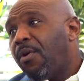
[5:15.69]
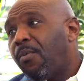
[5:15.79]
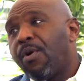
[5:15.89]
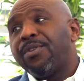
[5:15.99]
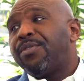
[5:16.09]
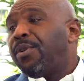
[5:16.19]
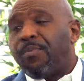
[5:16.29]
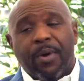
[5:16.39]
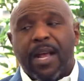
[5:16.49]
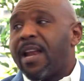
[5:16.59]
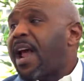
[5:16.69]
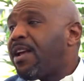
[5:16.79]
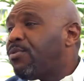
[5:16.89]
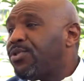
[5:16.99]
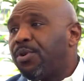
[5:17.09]
Work work at
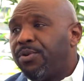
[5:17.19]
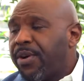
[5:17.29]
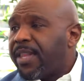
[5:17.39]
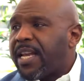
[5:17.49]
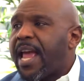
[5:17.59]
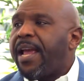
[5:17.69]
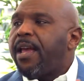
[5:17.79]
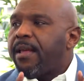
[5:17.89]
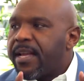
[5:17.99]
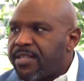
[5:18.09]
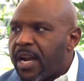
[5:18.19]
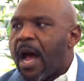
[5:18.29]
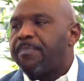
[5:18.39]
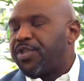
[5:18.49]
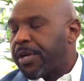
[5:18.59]
night, go to school during the day. It's an
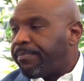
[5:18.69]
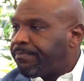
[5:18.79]
option.